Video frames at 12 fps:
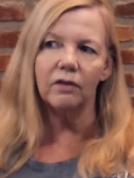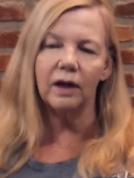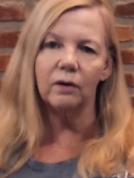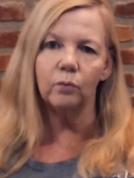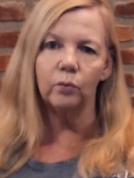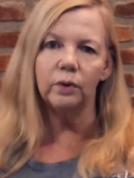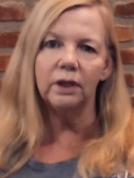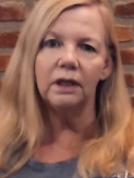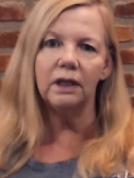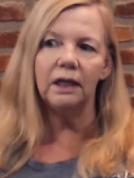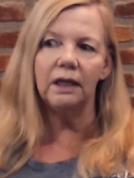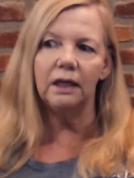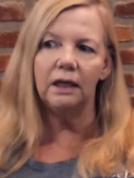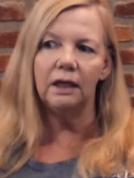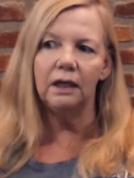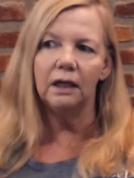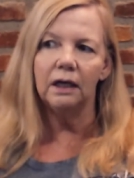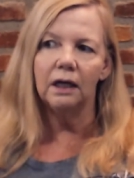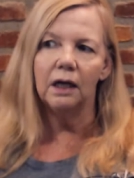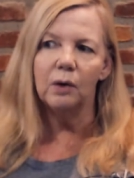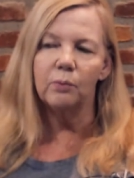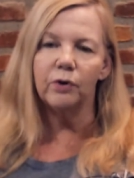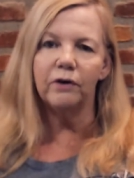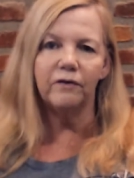really
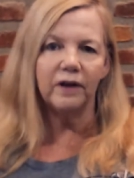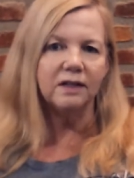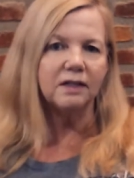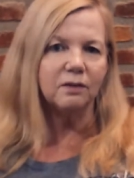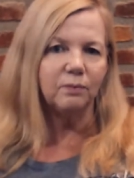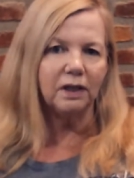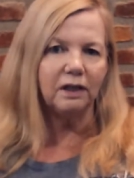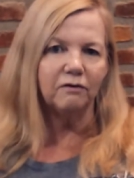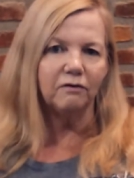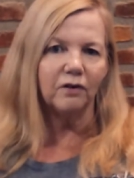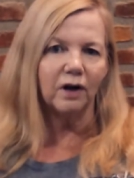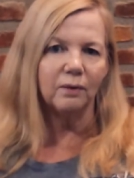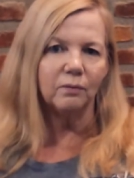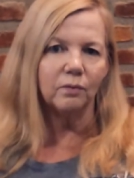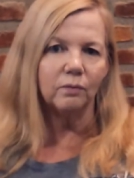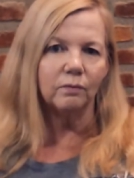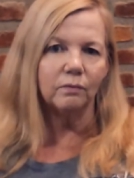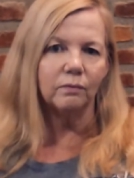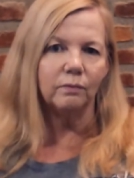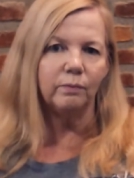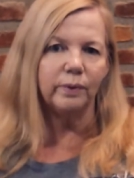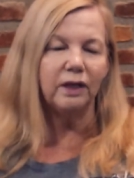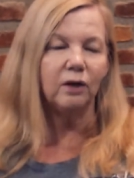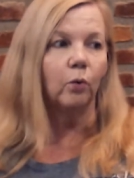prevented me from
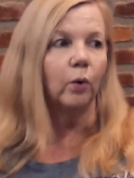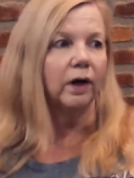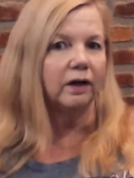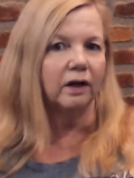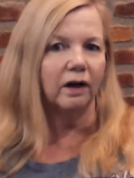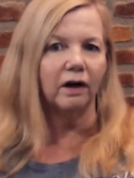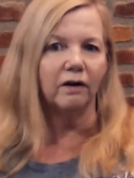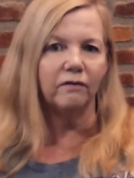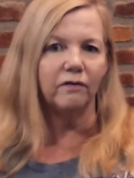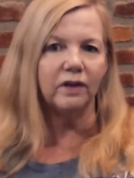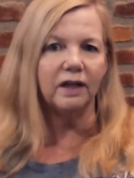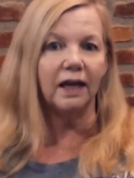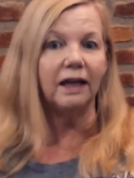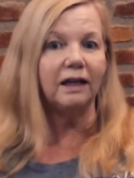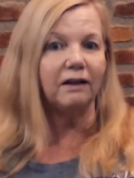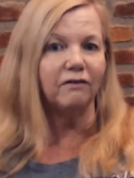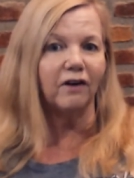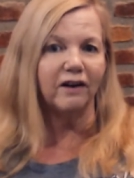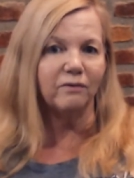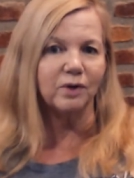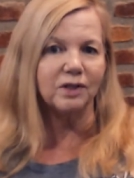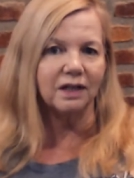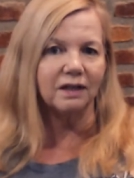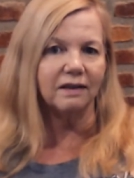being one of the
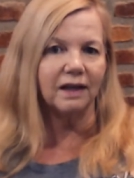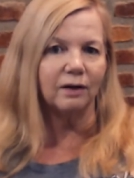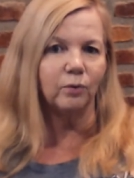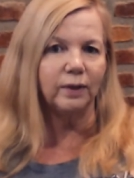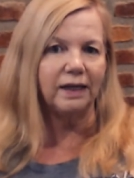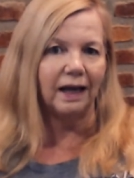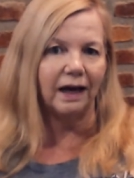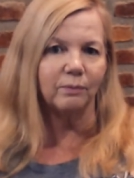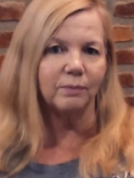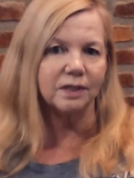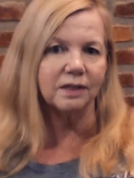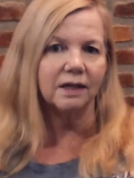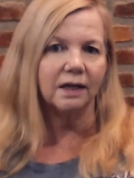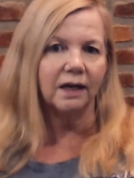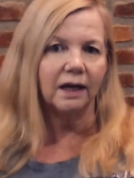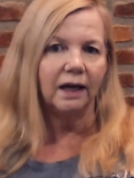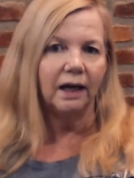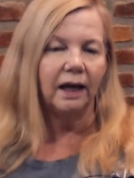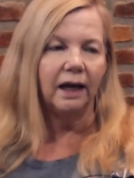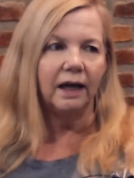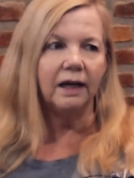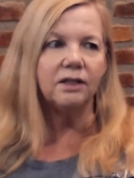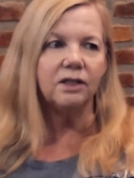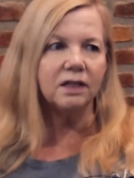85% that relapsed. And
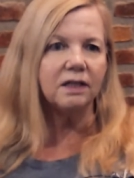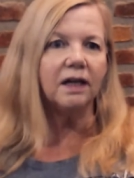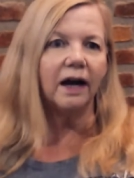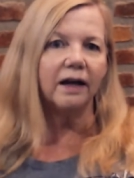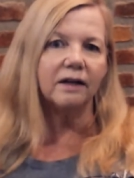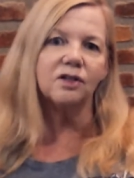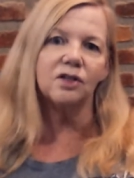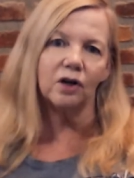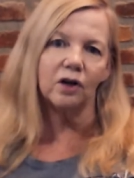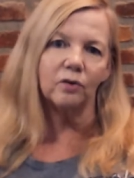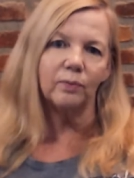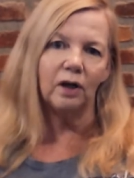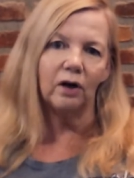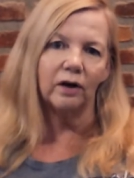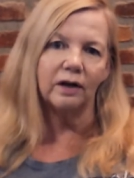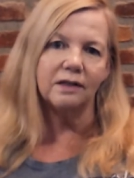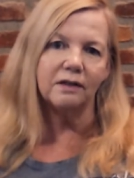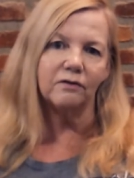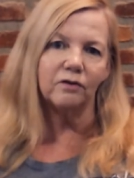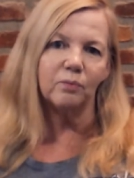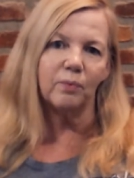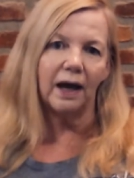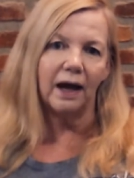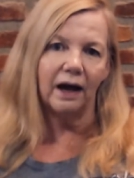it did kind of start me on a different
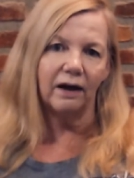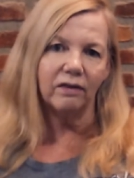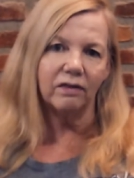path,